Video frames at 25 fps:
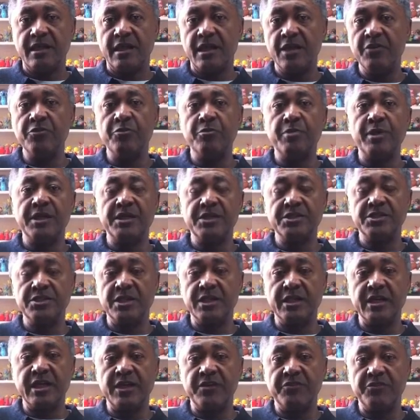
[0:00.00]
everybody's
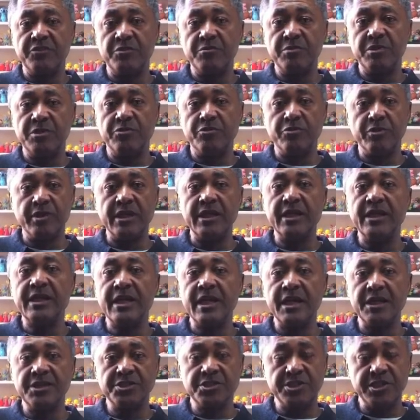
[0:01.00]
going to have to be really
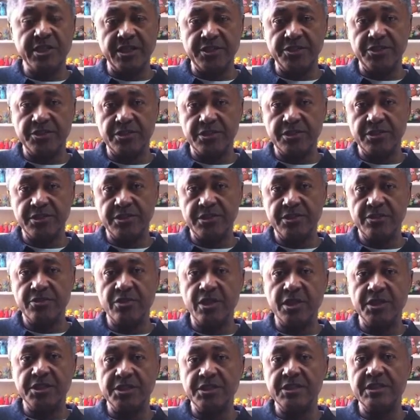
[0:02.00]
conscientious
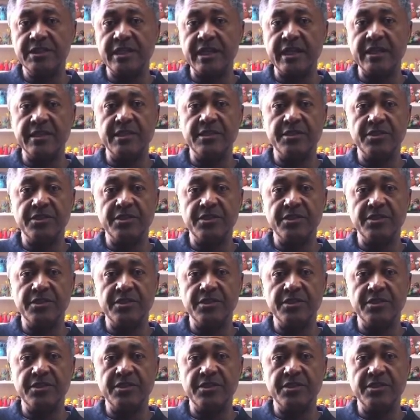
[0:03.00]
to understand